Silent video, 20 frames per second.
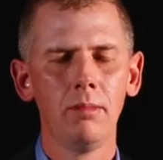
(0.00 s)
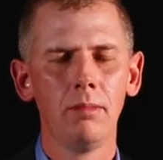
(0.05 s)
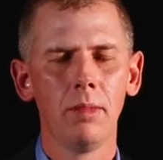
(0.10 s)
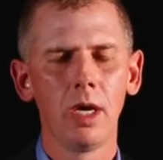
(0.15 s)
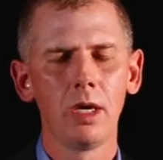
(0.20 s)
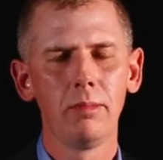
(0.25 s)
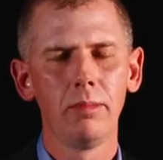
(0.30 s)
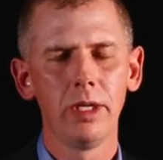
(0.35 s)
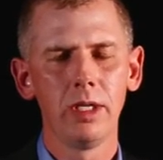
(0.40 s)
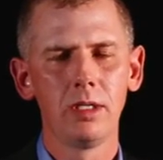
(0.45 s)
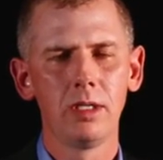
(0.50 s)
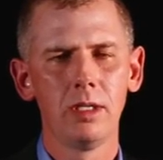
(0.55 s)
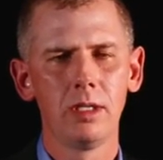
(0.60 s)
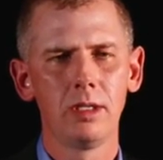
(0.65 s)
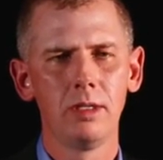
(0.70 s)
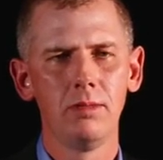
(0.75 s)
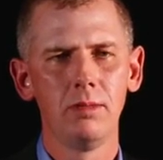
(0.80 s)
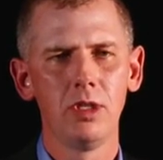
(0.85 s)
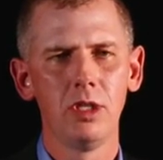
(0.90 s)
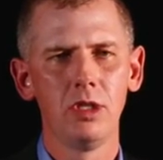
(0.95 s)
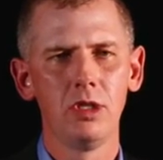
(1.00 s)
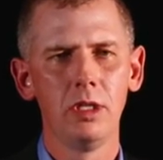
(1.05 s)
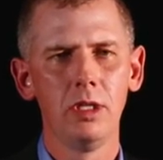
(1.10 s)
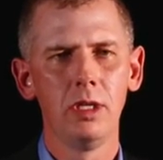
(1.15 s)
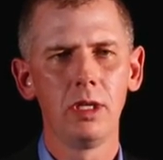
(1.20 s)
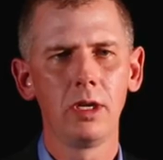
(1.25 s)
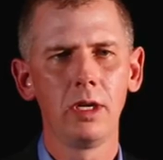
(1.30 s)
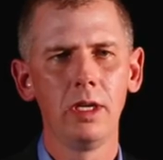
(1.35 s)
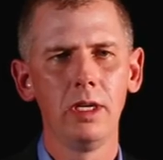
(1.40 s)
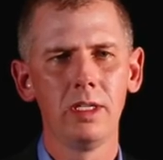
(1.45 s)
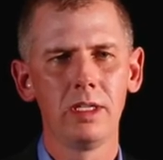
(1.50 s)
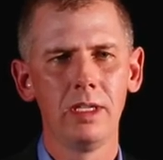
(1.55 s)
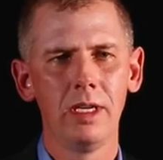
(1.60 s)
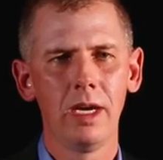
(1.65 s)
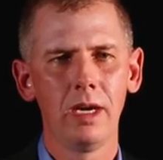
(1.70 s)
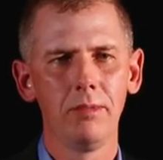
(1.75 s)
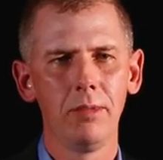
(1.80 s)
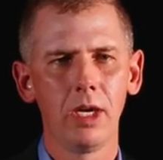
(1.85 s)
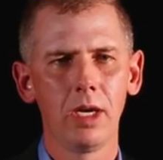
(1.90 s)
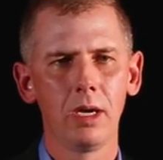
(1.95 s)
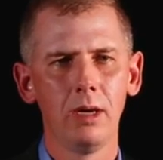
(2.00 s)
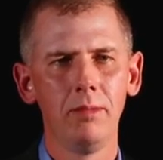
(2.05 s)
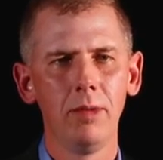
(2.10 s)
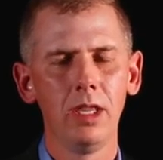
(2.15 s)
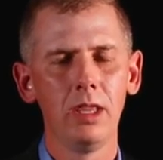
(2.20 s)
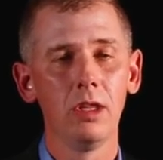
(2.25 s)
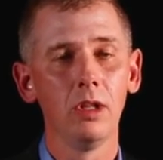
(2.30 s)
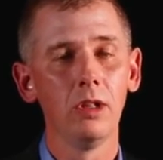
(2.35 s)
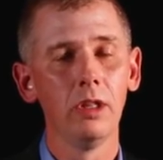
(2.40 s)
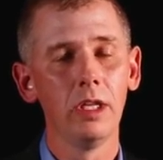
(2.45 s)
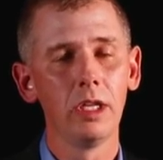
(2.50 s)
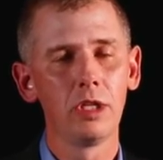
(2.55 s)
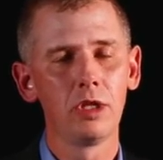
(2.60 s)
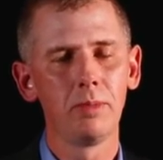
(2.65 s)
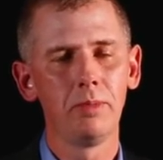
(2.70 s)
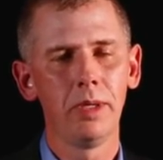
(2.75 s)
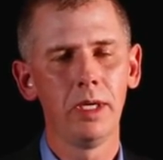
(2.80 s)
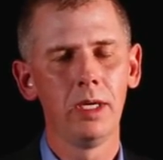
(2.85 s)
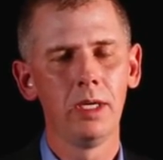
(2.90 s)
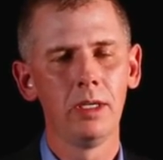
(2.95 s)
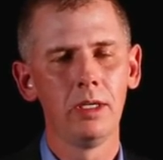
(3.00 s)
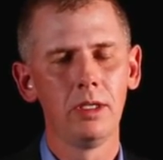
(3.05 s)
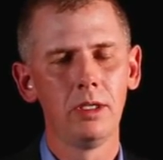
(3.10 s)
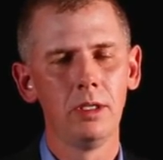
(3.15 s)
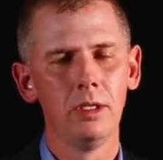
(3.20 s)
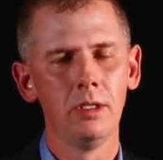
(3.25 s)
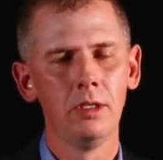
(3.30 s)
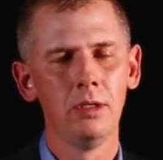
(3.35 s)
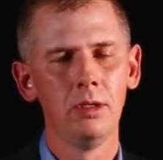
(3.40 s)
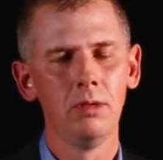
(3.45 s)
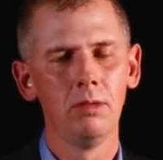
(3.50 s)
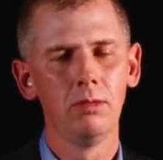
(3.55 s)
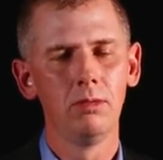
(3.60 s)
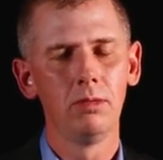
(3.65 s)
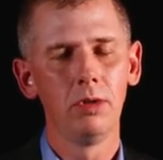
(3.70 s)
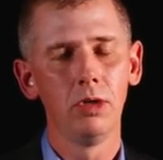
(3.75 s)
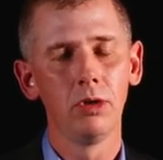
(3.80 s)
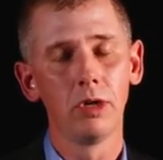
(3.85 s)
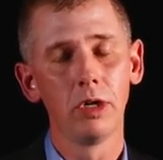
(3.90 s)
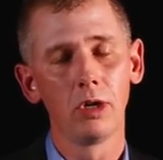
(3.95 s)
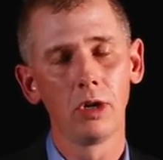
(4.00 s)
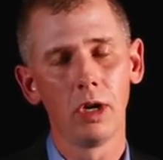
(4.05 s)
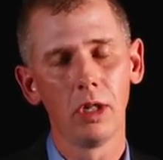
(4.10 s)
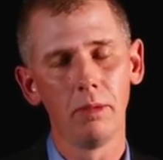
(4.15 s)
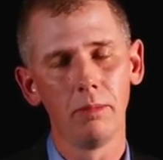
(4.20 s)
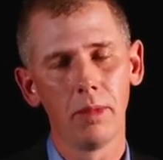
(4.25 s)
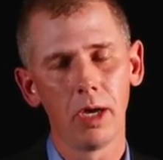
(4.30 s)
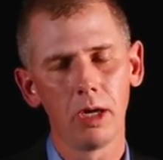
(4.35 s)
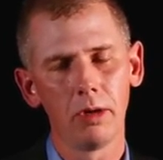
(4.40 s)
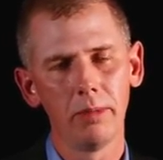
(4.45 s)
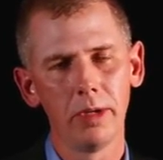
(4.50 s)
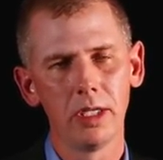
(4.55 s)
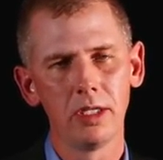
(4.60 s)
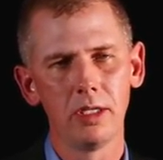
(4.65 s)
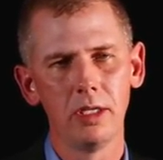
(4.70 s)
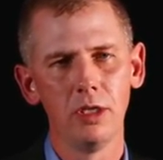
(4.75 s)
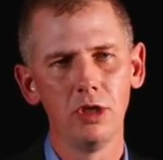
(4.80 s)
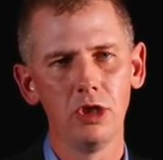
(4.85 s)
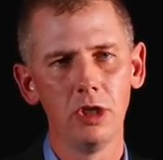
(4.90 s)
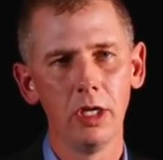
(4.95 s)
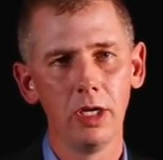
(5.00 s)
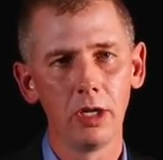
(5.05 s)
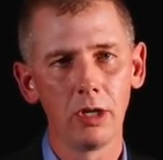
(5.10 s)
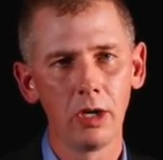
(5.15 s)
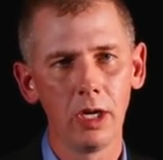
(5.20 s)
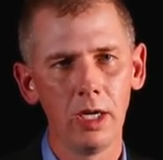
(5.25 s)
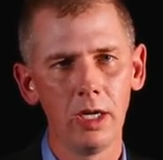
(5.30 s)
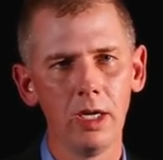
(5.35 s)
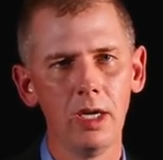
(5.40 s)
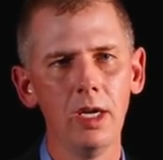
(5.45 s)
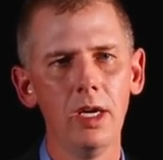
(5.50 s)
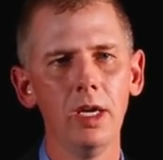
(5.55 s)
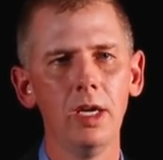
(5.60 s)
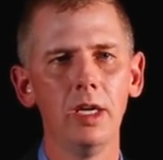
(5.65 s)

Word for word: model-based systems engineering is now becoming the linchpin to, you can call it model-based engineering,